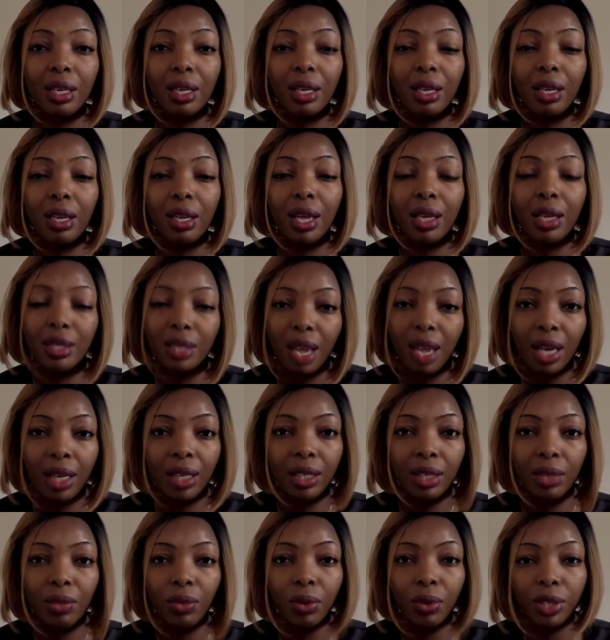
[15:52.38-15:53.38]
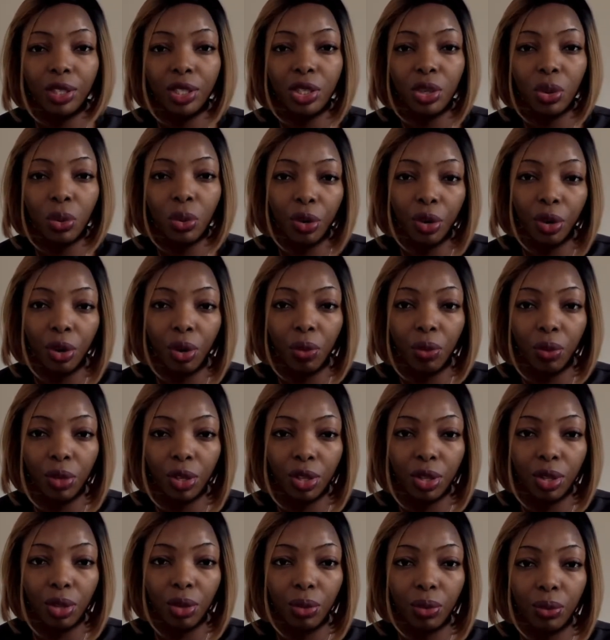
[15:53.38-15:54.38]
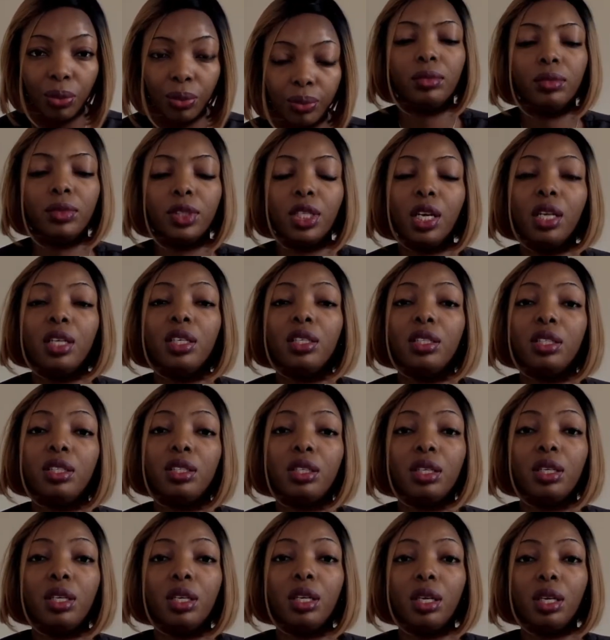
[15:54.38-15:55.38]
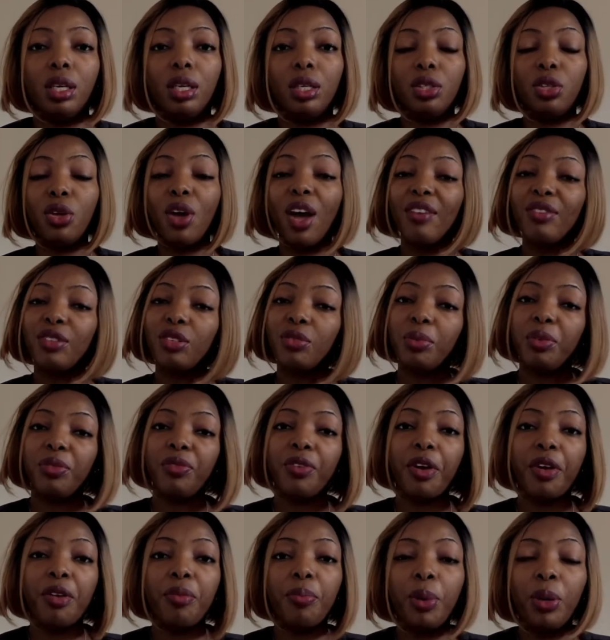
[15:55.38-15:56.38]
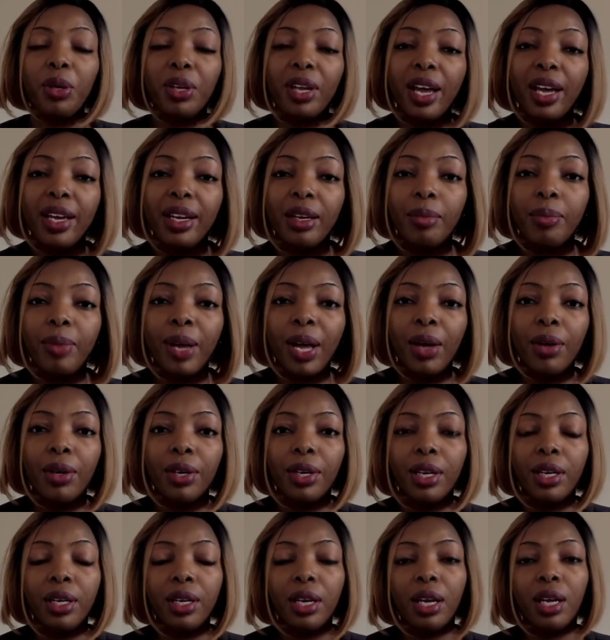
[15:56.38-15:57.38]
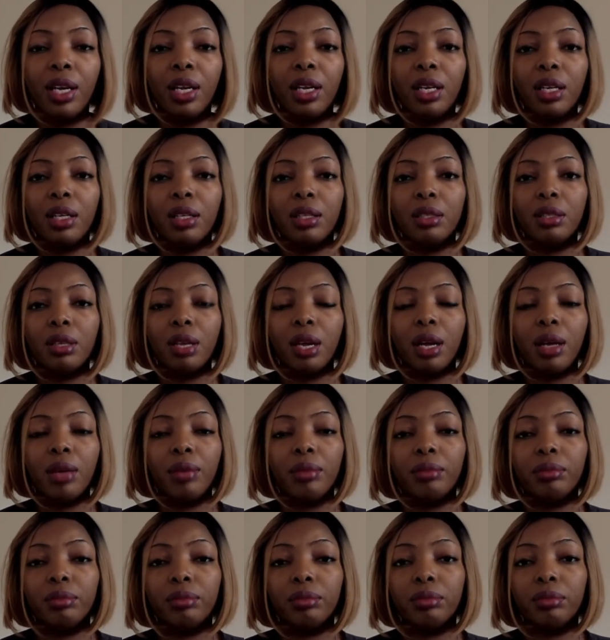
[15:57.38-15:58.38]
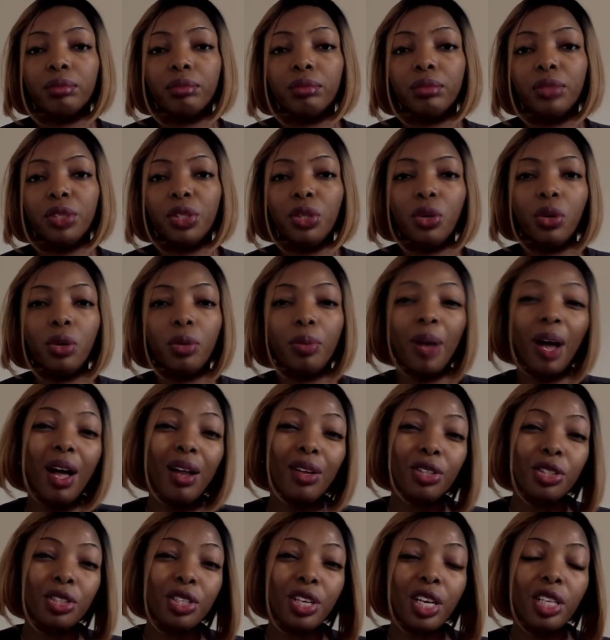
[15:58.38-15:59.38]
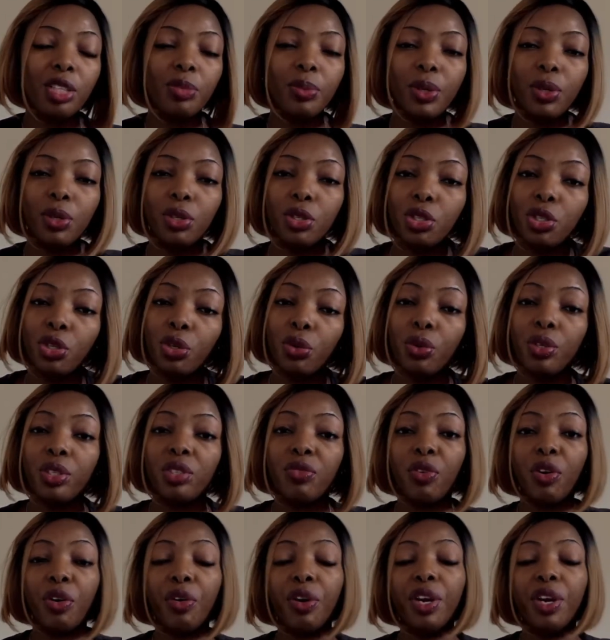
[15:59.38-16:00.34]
exactly what is going on with you. And you have to be very polite about it, and apologize, because it's very